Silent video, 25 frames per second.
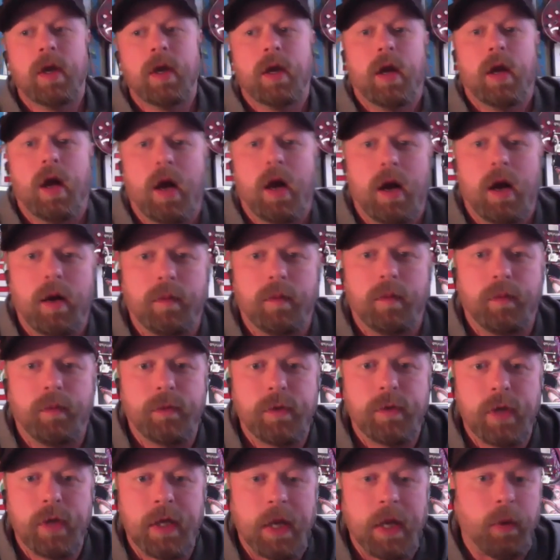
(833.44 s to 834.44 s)

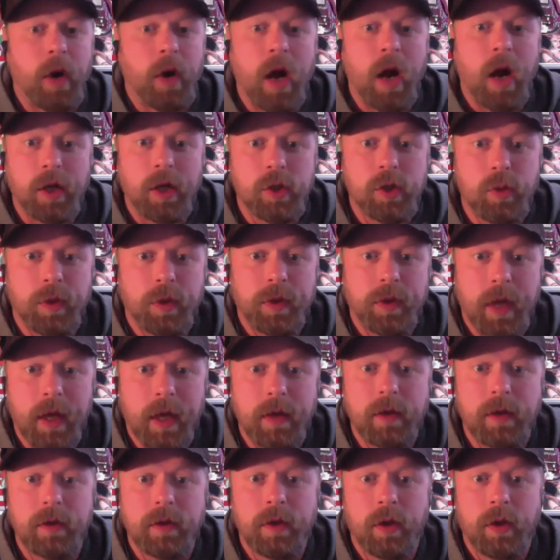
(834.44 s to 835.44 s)
And they were honest with that.
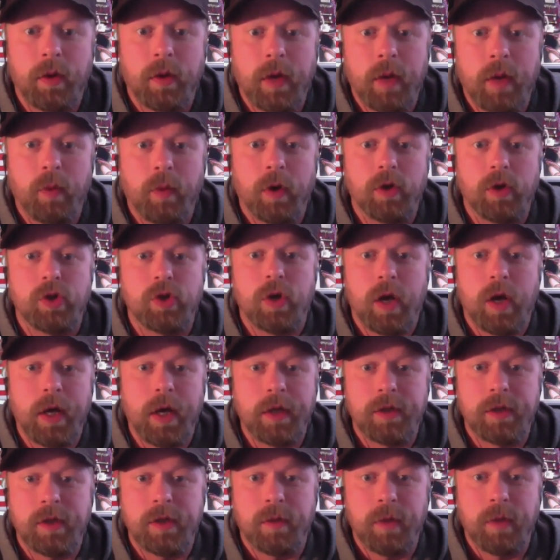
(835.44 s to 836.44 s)
They weren't
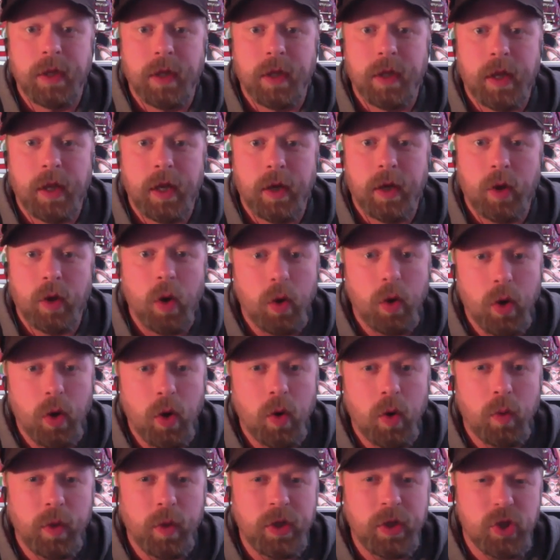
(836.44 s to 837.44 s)
trying to be like, oh
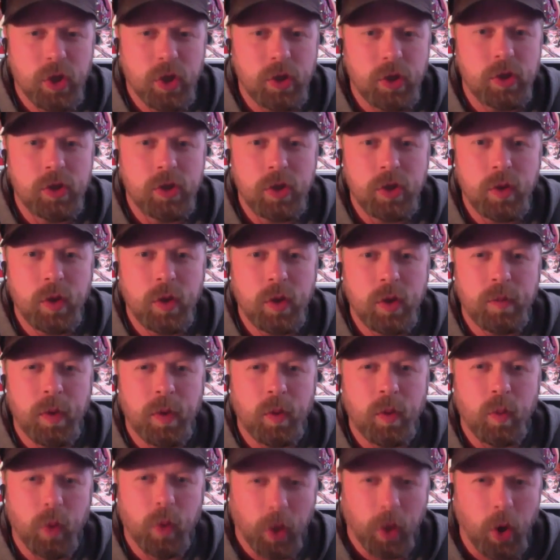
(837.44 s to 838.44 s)
no, we shouldn't do it,
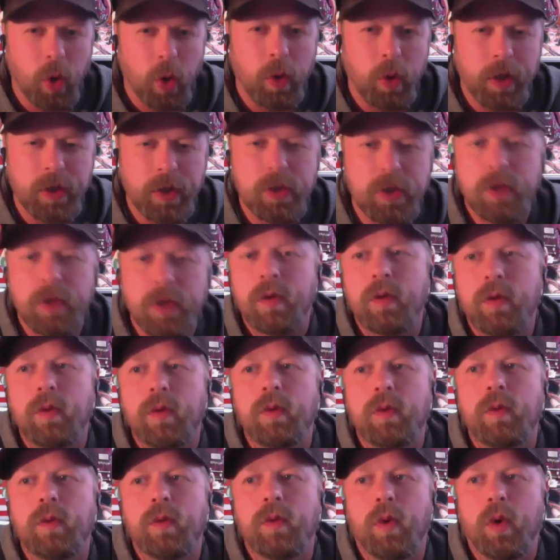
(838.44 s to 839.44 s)
but we're going
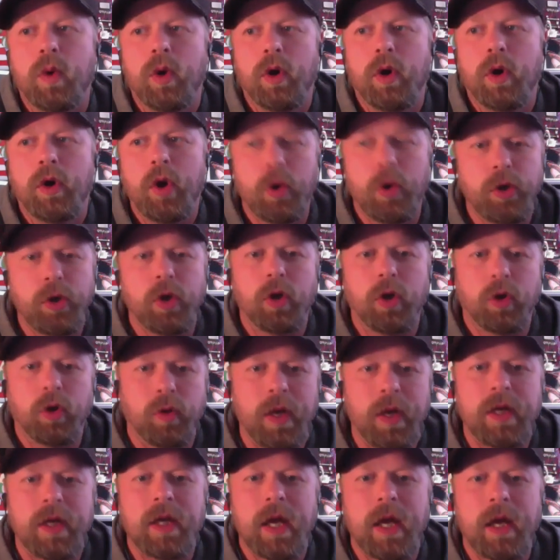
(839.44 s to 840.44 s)
to, or no, you're a
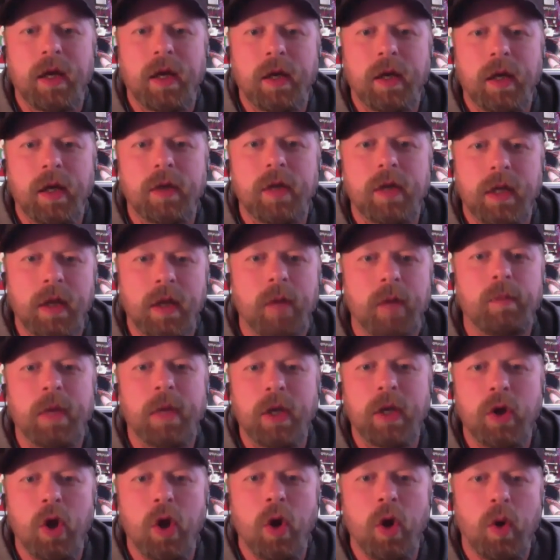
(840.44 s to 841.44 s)
great candidate. They let me
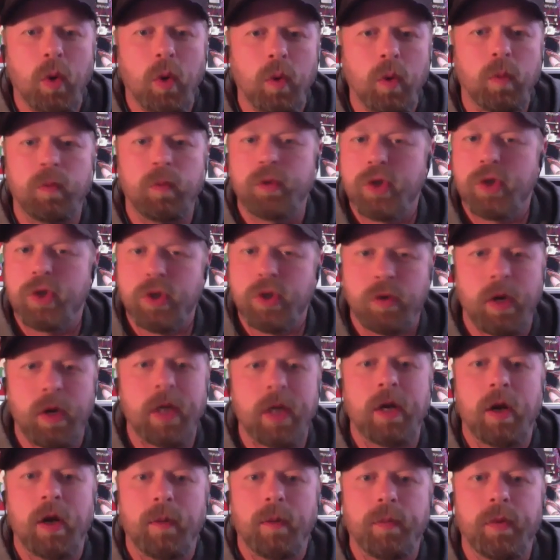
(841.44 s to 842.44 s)
know straight
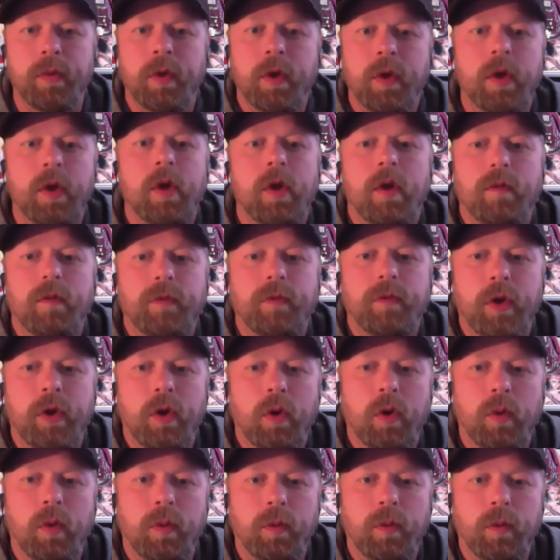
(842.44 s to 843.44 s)
up,
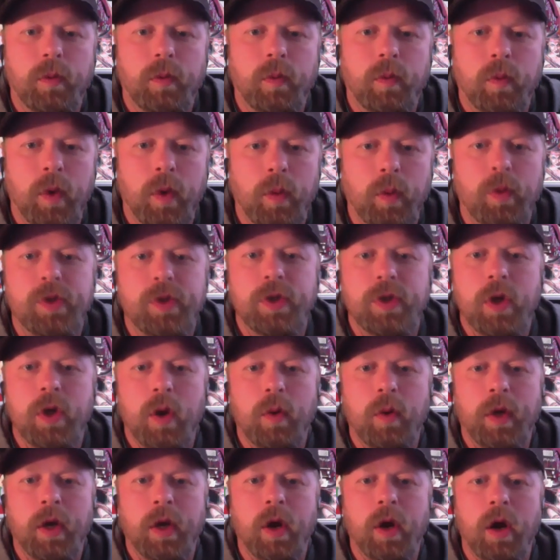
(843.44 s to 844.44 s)
what was
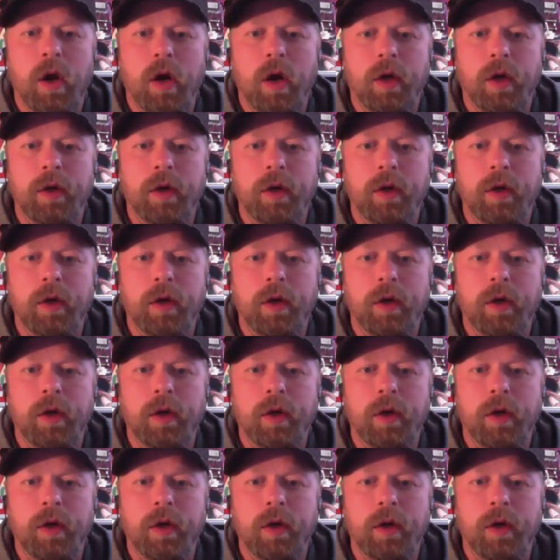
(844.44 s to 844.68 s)
going on.